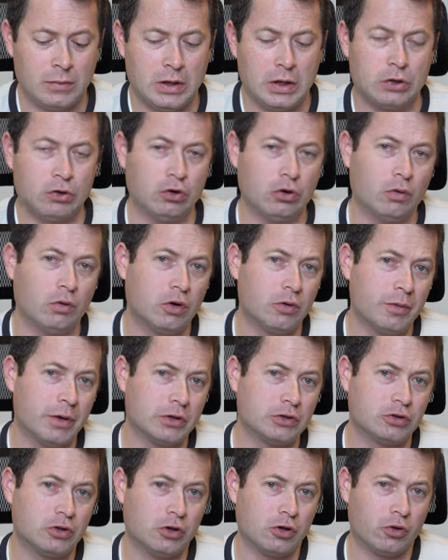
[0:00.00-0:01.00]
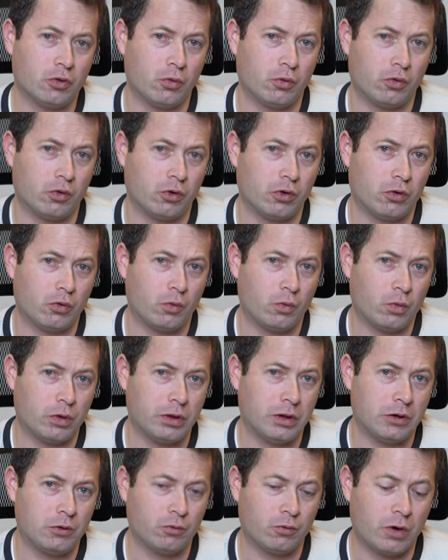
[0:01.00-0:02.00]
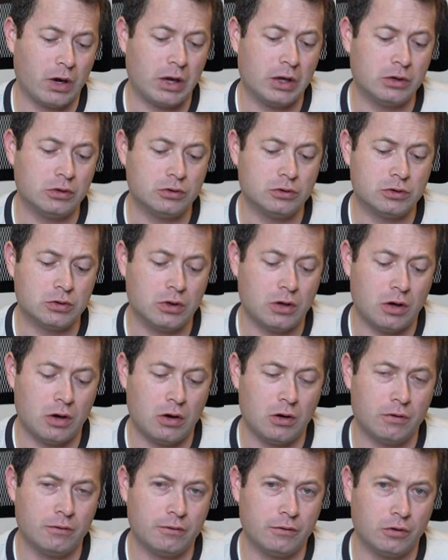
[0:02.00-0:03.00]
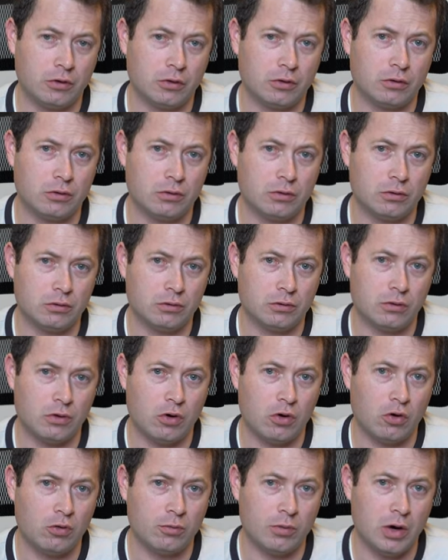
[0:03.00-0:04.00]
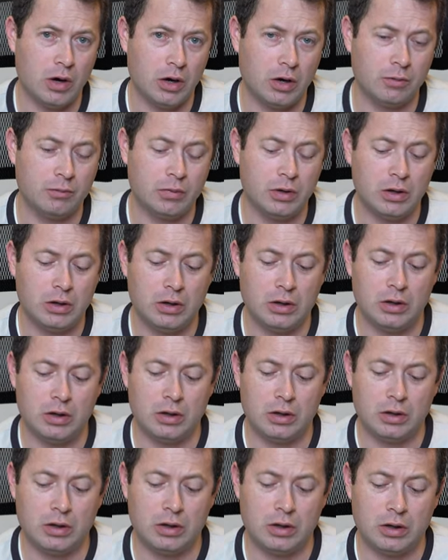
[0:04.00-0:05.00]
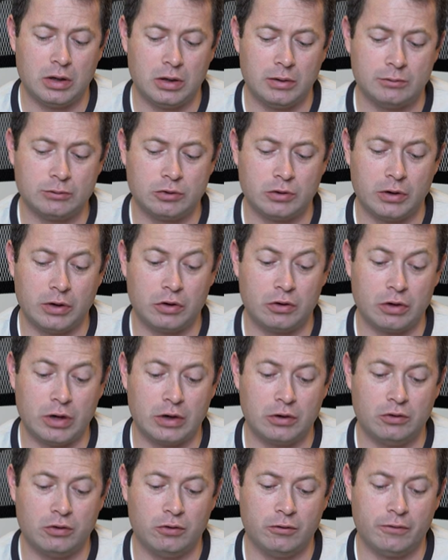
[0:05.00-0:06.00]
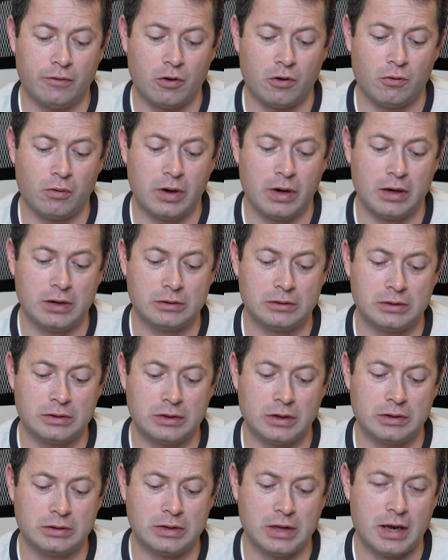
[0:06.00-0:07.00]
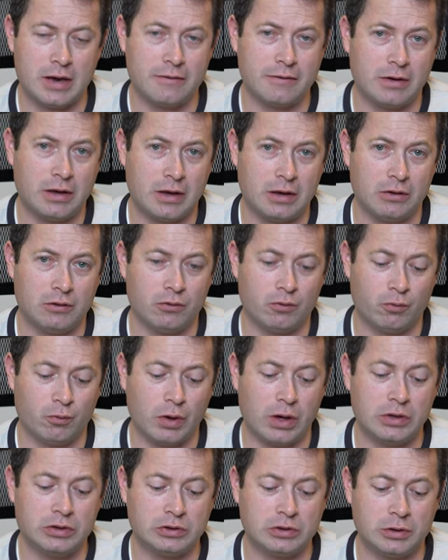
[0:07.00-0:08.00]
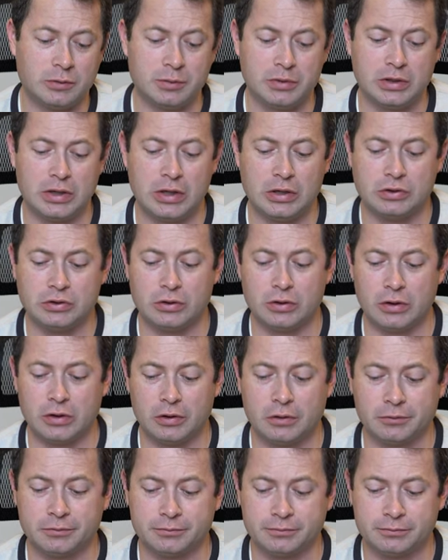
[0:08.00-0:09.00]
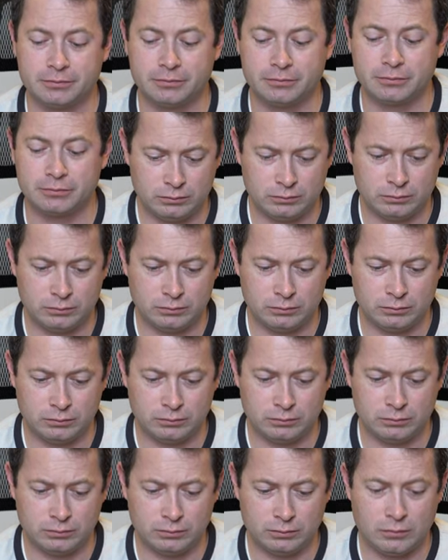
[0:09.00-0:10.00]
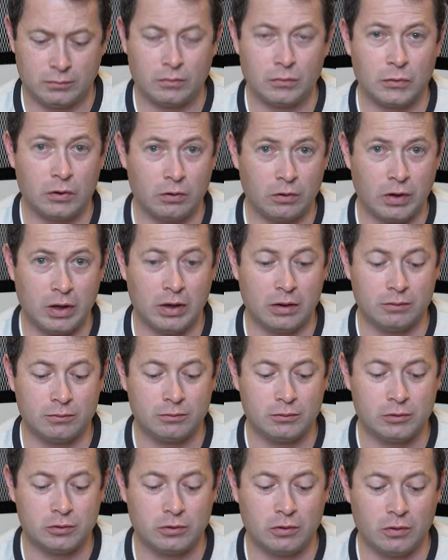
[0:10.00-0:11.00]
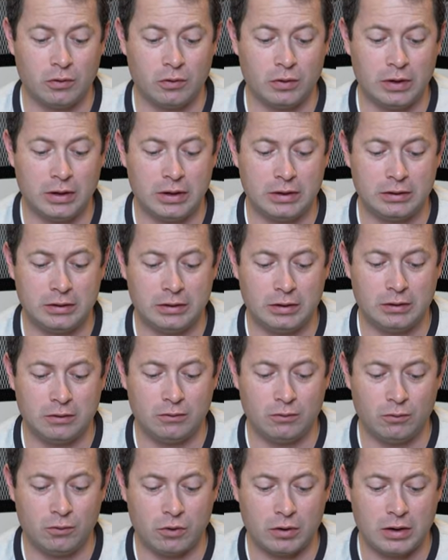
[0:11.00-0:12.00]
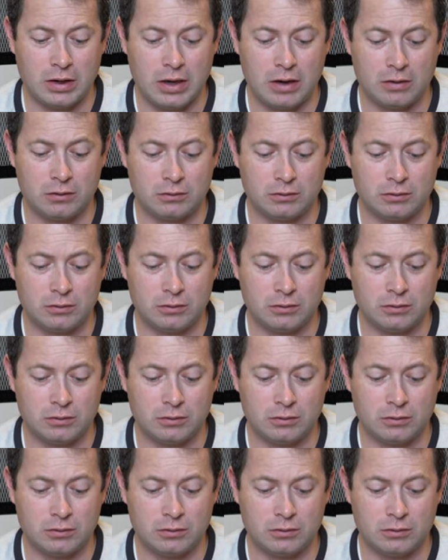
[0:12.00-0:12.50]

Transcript: and you do want to make sure you're, you're within range of your home hub um, so that you're not too far away because it does have a range limitation there. Okay, so it did work out.